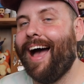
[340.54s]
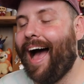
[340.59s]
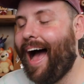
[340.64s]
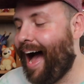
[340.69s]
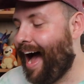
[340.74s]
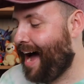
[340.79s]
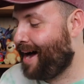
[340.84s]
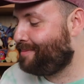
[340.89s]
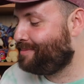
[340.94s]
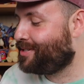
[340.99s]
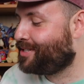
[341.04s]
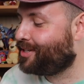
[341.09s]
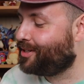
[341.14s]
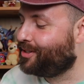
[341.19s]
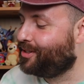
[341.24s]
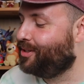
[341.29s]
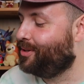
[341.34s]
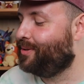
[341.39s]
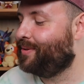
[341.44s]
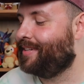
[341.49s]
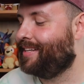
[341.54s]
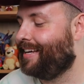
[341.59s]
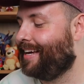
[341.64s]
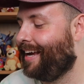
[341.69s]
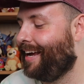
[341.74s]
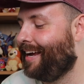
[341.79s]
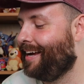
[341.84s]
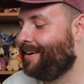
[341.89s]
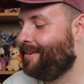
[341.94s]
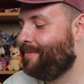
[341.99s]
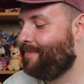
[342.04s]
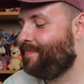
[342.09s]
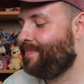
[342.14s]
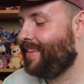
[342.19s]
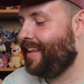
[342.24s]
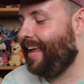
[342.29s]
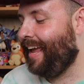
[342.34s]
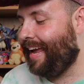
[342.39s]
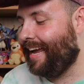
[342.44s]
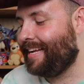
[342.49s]
absolutely
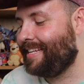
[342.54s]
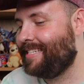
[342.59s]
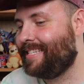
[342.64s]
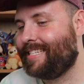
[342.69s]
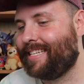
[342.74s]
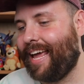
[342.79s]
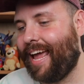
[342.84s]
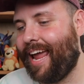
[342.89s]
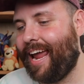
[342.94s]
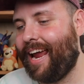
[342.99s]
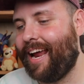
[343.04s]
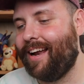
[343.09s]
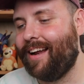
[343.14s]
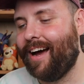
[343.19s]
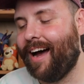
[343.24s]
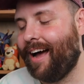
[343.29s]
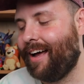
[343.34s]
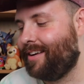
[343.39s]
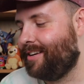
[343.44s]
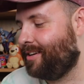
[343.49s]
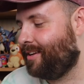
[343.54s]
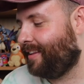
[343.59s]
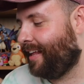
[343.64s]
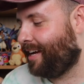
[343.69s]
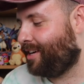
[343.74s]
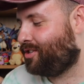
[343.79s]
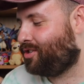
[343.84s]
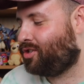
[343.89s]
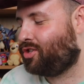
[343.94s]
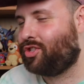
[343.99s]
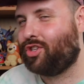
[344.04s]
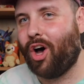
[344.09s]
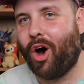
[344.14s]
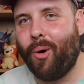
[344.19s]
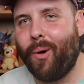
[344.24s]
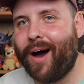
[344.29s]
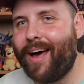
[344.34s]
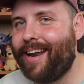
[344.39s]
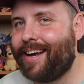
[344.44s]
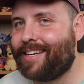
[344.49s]
insane, like
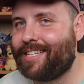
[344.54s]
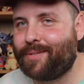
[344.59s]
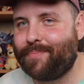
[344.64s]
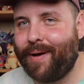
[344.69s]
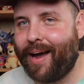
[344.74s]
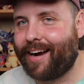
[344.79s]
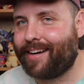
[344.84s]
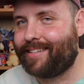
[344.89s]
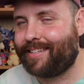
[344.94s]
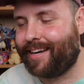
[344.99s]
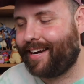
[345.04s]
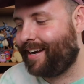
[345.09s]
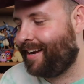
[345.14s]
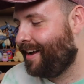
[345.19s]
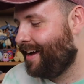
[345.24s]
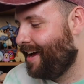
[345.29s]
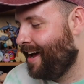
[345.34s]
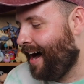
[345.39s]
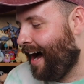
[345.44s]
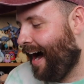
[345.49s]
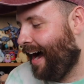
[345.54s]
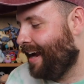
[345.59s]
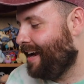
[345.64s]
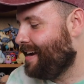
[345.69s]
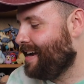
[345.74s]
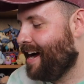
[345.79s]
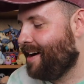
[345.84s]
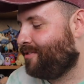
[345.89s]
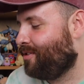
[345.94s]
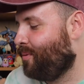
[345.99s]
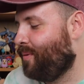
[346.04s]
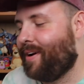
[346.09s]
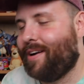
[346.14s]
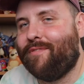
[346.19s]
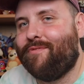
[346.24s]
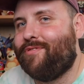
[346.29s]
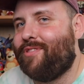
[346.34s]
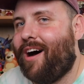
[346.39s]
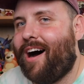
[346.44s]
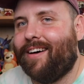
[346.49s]
so unexpected. I never would
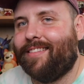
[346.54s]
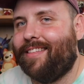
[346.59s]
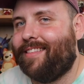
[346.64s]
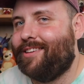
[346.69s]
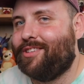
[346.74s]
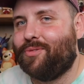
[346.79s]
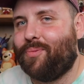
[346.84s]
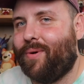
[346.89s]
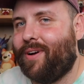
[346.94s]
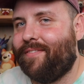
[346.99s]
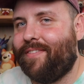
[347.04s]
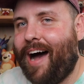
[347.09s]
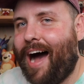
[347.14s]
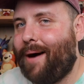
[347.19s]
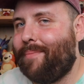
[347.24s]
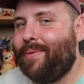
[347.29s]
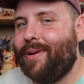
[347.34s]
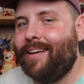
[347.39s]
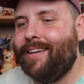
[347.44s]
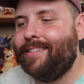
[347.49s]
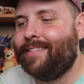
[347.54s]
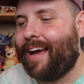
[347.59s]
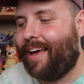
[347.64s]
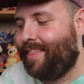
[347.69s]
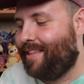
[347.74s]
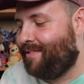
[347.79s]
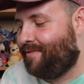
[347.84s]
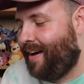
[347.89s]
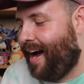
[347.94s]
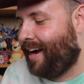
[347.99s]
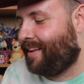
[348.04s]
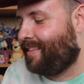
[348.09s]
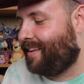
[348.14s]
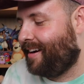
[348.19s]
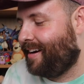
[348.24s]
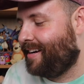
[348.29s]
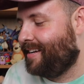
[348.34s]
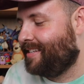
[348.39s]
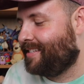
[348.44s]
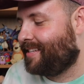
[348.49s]
have thought that this would have happened, and the fact that
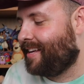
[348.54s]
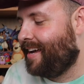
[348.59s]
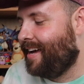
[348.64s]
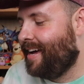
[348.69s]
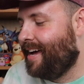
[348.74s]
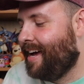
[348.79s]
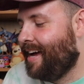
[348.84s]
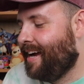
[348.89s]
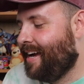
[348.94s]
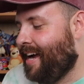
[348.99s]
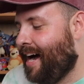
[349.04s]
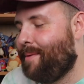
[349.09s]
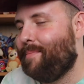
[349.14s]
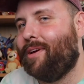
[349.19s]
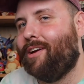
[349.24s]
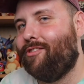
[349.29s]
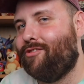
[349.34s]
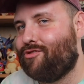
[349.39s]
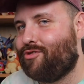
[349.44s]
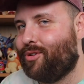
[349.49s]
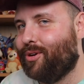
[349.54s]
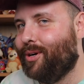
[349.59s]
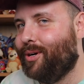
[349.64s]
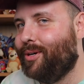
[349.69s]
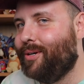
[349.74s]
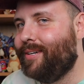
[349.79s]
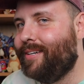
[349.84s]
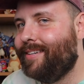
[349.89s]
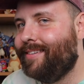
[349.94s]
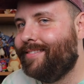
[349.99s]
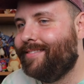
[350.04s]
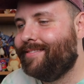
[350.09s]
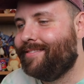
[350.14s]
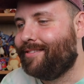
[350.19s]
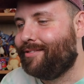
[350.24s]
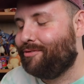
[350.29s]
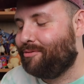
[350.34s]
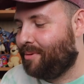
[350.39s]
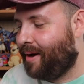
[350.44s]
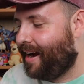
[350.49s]
it is coming true
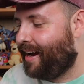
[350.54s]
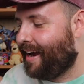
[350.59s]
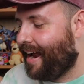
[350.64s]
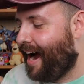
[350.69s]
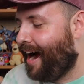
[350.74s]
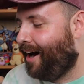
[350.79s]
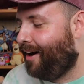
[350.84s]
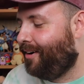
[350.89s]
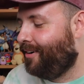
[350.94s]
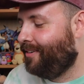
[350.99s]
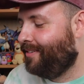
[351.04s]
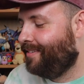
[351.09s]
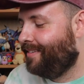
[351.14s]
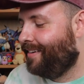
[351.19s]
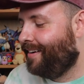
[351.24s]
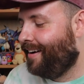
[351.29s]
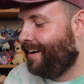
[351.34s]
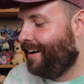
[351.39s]
right now